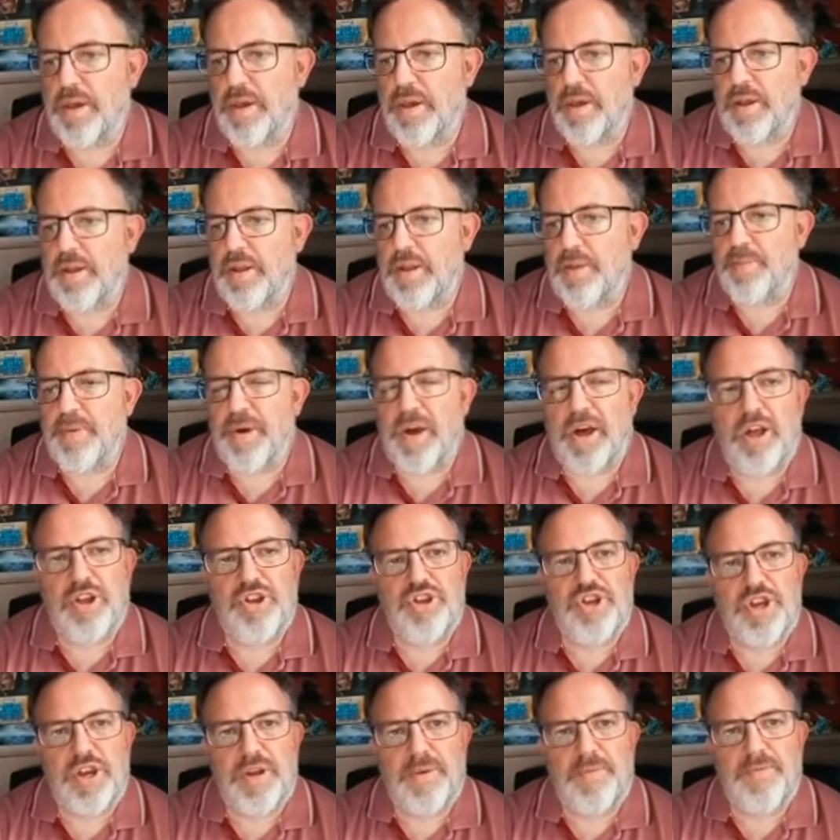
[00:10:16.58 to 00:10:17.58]

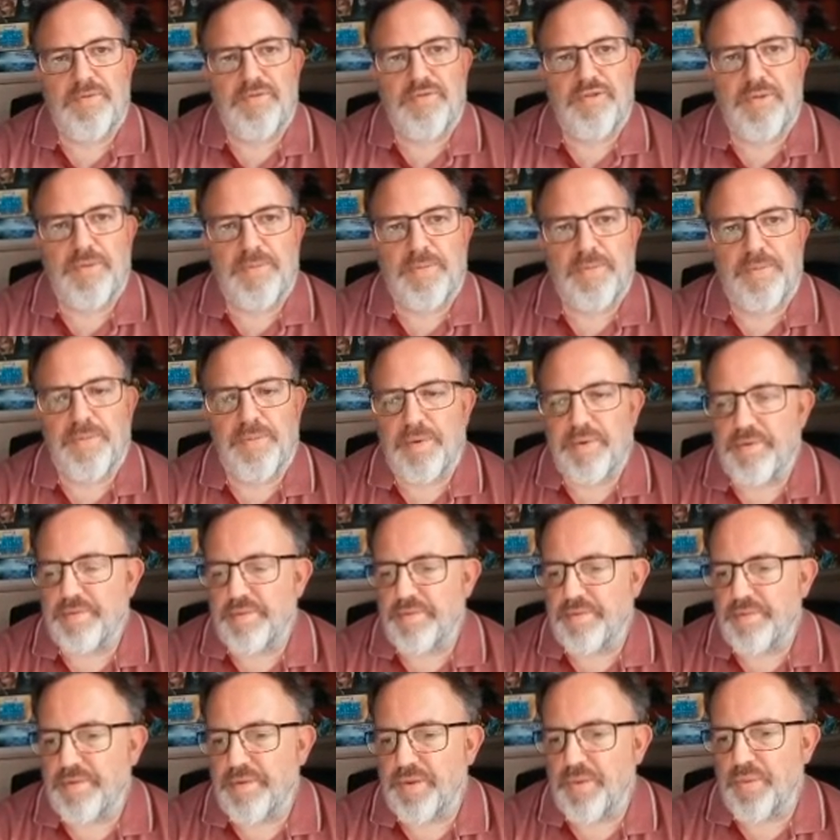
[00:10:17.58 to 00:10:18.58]
departure from
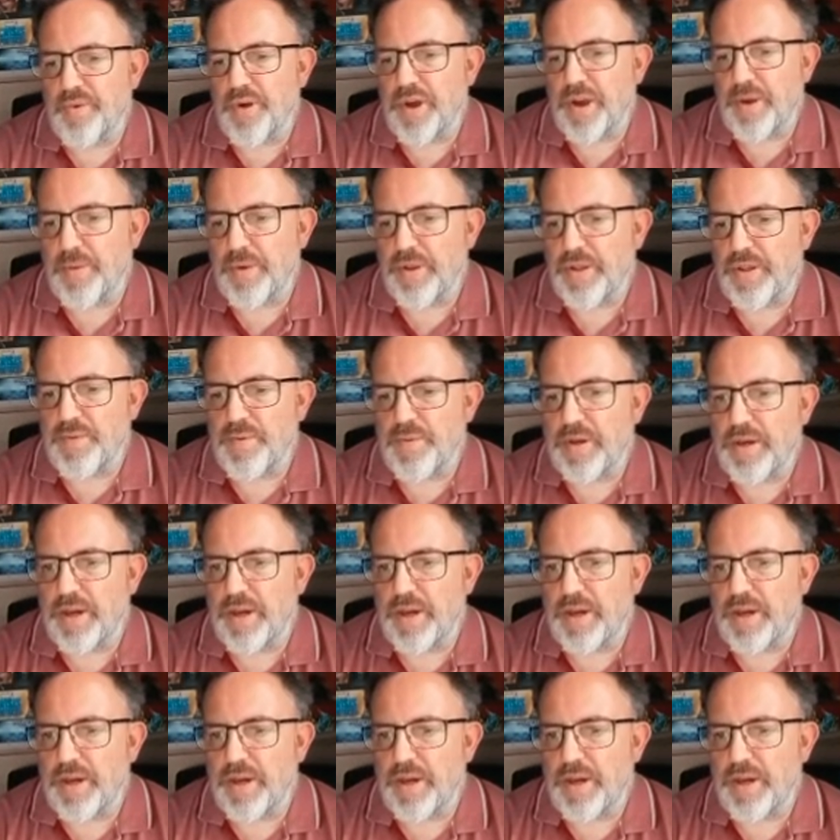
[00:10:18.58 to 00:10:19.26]
the white ones we get